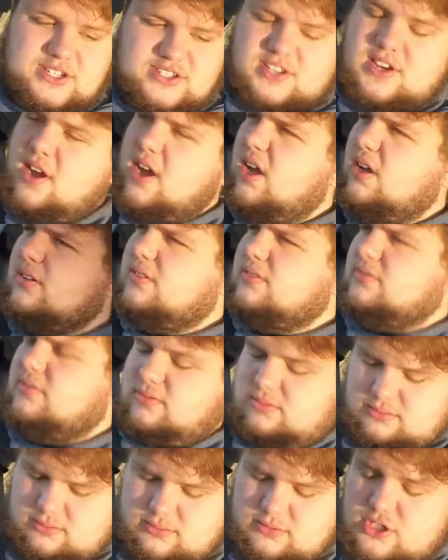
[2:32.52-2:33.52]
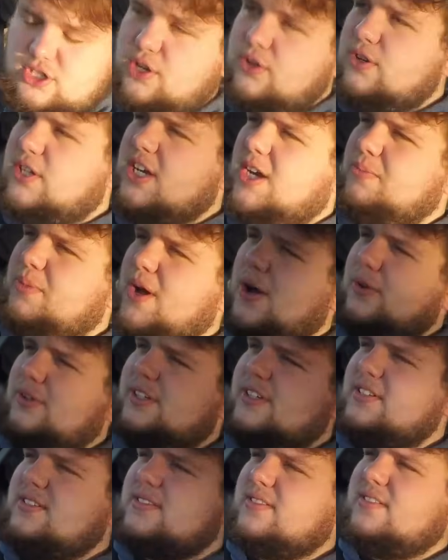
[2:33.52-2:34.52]
it's got 2 cup
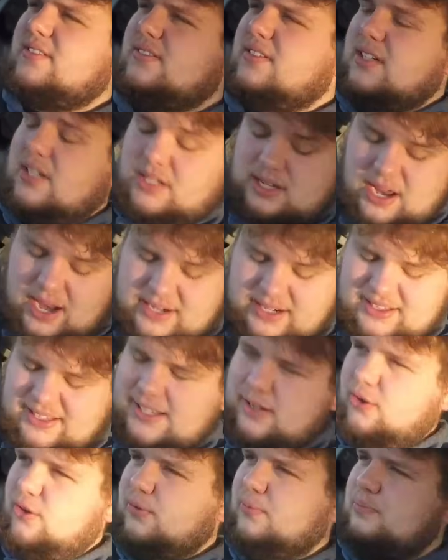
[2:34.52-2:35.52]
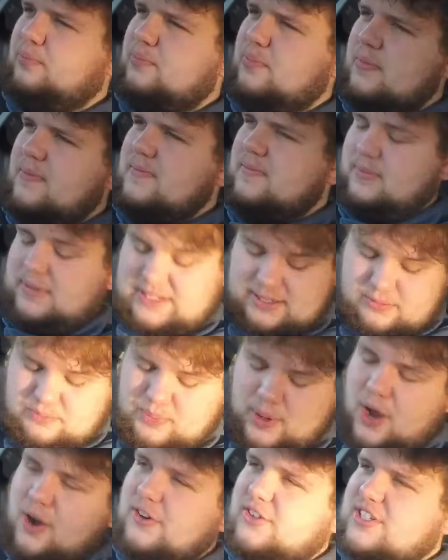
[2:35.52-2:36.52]
holders and a little
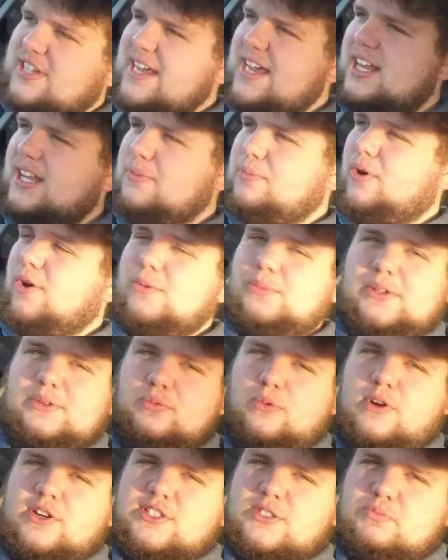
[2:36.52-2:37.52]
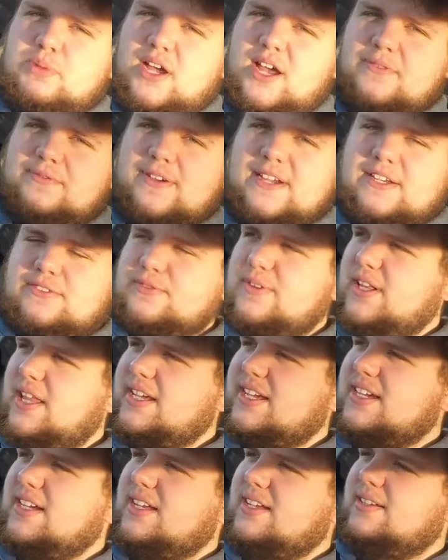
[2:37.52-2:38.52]
box here that probably was perfect for
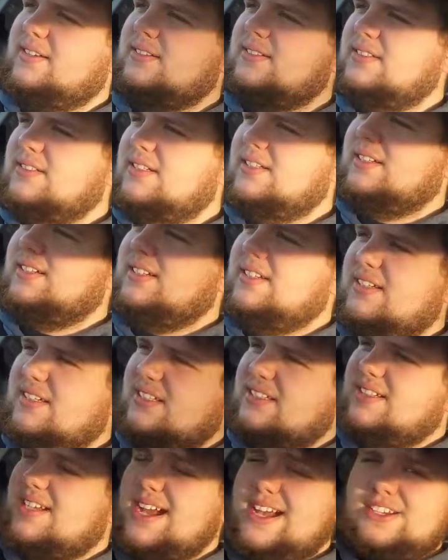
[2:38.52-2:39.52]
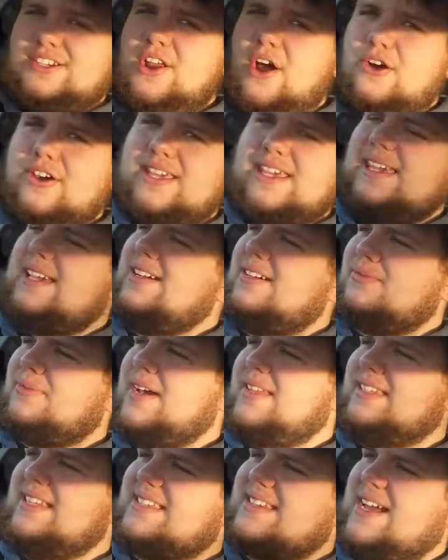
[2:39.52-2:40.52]
like a Nokia
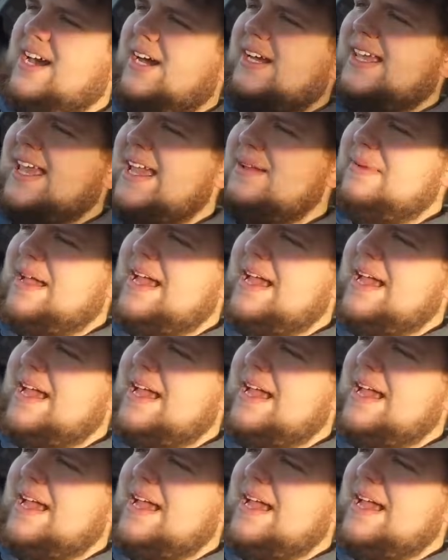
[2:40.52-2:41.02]
when this car came